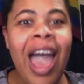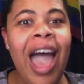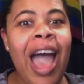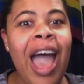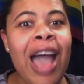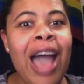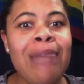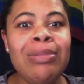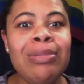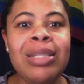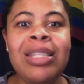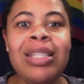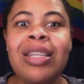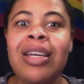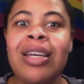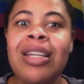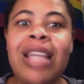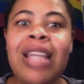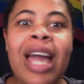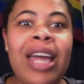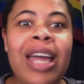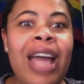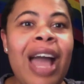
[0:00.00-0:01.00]
I'm
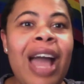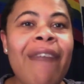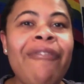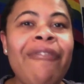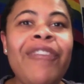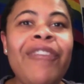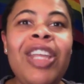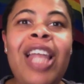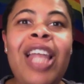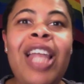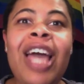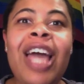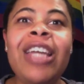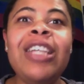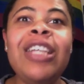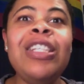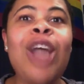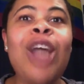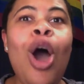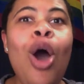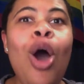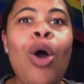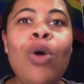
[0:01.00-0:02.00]
still like, I feel like it's
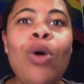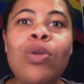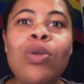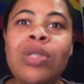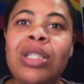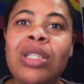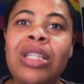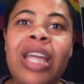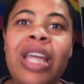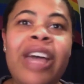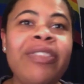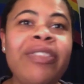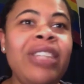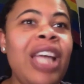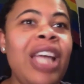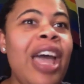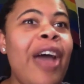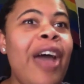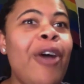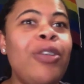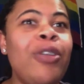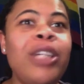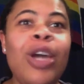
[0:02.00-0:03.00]
holes left
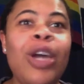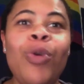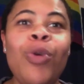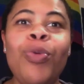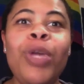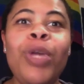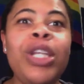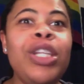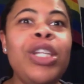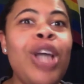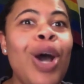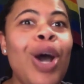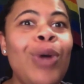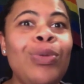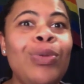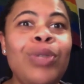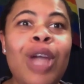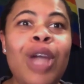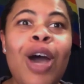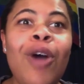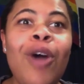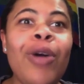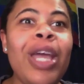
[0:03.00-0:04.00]
out that we don't
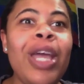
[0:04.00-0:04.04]
know.